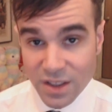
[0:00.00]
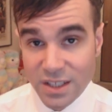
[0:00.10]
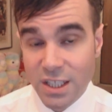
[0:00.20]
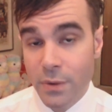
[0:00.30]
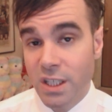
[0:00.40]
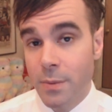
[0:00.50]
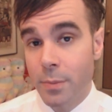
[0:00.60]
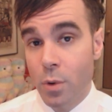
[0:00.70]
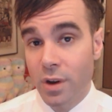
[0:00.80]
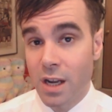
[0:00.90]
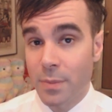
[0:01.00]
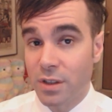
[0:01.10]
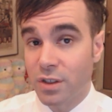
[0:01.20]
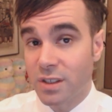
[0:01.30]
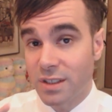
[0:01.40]
The series can be broken up
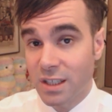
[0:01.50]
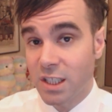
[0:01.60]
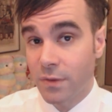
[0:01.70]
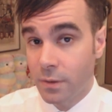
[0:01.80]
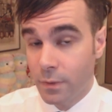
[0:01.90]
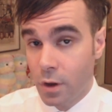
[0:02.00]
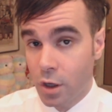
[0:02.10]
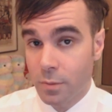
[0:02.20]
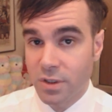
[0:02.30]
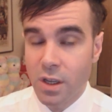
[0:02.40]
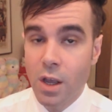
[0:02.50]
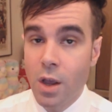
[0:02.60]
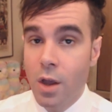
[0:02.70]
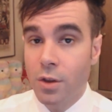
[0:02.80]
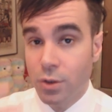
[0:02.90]
into 6 different volumes.
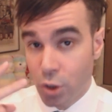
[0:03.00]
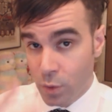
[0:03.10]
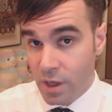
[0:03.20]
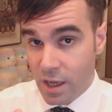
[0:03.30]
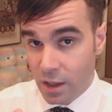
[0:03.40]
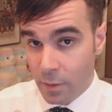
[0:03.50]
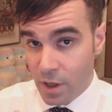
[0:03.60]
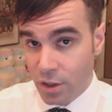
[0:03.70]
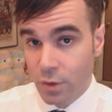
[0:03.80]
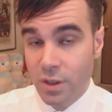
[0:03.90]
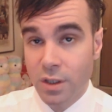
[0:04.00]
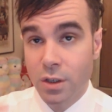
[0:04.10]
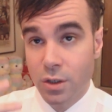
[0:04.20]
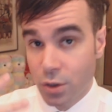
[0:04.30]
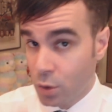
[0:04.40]
2 elementary,
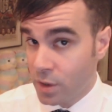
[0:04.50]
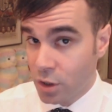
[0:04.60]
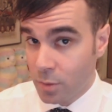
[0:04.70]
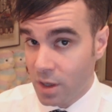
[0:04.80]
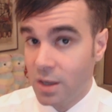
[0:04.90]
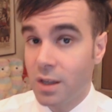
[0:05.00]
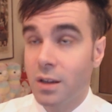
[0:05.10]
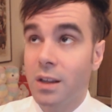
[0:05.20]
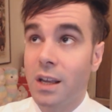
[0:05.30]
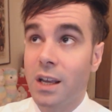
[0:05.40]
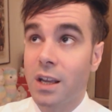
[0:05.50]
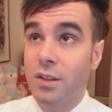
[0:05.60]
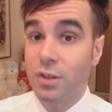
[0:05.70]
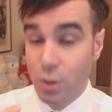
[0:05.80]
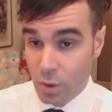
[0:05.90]
2 intermediate,
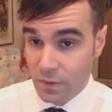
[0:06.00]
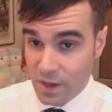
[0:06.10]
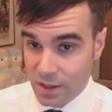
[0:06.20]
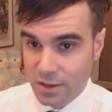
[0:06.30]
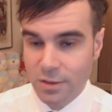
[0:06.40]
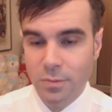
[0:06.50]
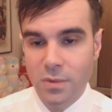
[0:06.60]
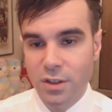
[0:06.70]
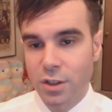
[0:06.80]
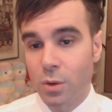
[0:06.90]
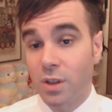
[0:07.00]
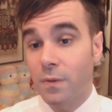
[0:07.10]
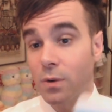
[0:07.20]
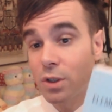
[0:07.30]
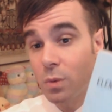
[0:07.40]
and 2 advanced. So the
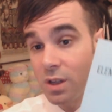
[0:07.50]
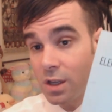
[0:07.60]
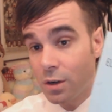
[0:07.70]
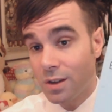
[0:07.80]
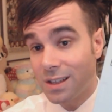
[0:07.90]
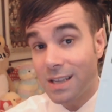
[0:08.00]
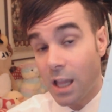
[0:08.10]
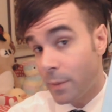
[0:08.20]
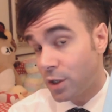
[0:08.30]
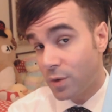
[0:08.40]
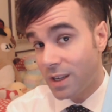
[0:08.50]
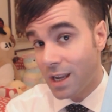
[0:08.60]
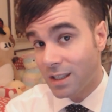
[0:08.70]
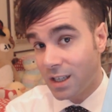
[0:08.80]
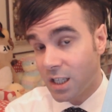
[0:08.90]
first one here is Elementary
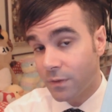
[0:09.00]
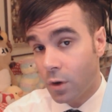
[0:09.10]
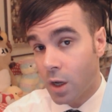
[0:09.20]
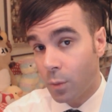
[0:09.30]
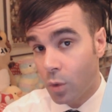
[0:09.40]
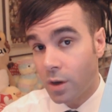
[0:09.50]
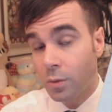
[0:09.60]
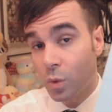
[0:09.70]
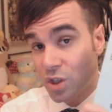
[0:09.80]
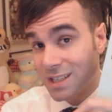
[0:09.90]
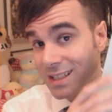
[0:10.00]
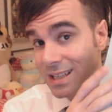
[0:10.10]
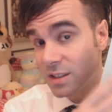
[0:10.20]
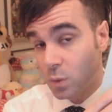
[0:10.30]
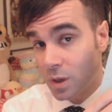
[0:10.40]
Cantonese Volume I, which has
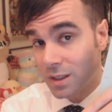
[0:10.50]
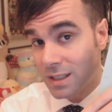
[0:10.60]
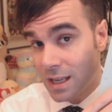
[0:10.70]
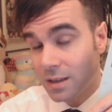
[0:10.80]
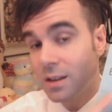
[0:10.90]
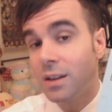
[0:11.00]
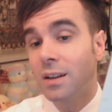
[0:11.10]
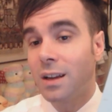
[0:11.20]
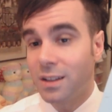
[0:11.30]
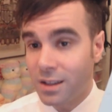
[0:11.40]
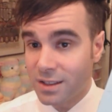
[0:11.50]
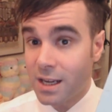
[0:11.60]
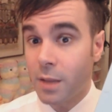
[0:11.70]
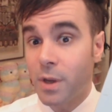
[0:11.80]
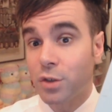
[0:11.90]
lessons 1 to 10. And then there's
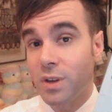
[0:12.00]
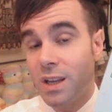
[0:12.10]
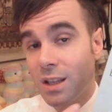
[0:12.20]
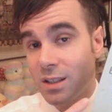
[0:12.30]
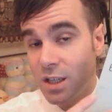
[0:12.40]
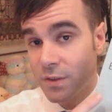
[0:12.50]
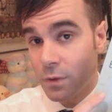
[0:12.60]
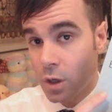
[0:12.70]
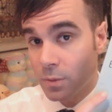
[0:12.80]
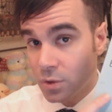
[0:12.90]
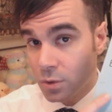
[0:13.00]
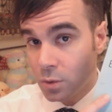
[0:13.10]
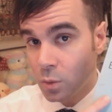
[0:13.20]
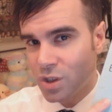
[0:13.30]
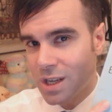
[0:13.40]
Elementary Cantonese Volume
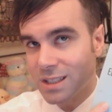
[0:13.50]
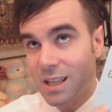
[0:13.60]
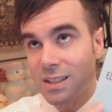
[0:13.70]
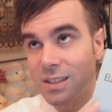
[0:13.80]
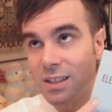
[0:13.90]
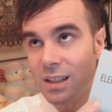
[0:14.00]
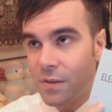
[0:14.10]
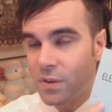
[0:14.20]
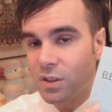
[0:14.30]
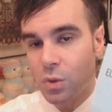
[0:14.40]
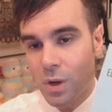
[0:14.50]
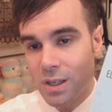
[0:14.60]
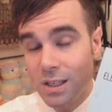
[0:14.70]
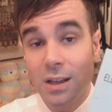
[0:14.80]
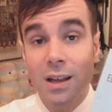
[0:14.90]
II, which has lessons 11 to
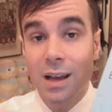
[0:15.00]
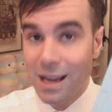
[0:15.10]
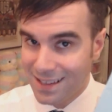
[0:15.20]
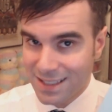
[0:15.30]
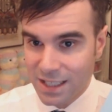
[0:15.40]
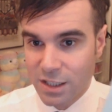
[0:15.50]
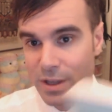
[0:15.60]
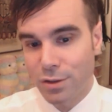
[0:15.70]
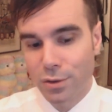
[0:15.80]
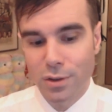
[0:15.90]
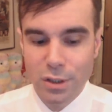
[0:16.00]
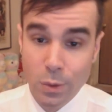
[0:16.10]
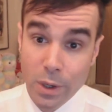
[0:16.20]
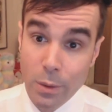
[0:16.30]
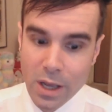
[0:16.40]
20. I lent that to my students,
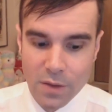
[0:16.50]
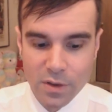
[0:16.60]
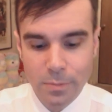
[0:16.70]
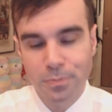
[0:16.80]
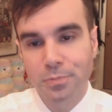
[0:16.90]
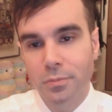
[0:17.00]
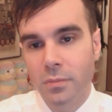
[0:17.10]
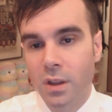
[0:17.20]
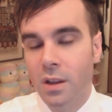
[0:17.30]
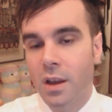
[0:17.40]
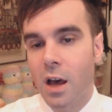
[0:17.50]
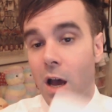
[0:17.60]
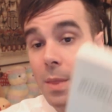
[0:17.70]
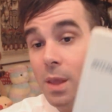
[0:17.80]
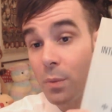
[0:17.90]
so I don't have it.
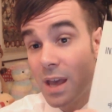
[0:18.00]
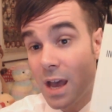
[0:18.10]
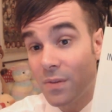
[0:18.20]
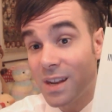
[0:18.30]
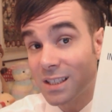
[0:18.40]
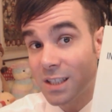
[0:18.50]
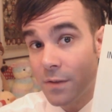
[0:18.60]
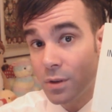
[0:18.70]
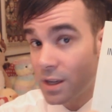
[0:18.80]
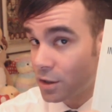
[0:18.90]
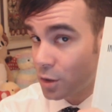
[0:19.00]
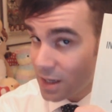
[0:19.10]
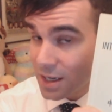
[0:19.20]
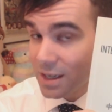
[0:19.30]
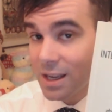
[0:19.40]
And then we have the next level,
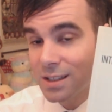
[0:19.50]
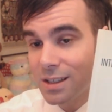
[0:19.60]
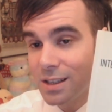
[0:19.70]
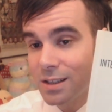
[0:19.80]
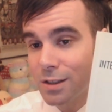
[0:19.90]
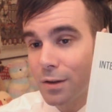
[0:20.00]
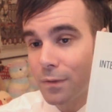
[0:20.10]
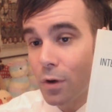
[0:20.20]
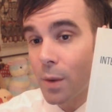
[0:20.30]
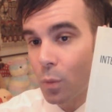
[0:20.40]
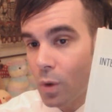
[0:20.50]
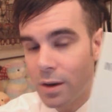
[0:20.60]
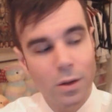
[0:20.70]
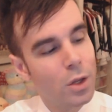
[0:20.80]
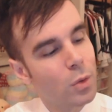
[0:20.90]
Intermediate Cantonese Volume
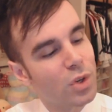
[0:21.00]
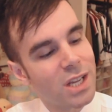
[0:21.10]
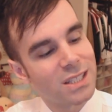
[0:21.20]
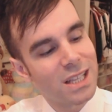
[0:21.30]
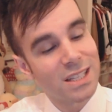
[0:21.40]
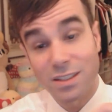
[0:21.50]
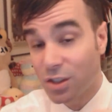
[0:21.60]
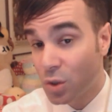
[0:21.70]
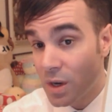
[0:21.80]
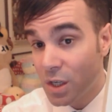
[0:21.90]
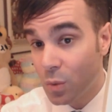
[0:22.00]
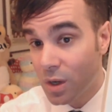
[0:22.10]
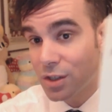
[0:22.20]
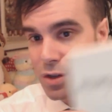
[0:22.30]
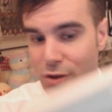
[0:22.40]
I, which has lessons
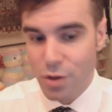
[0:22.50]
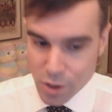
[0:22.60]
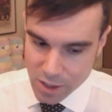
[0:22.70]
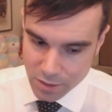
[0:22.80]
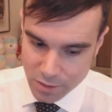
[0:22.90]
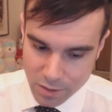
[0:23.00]
21 to 30.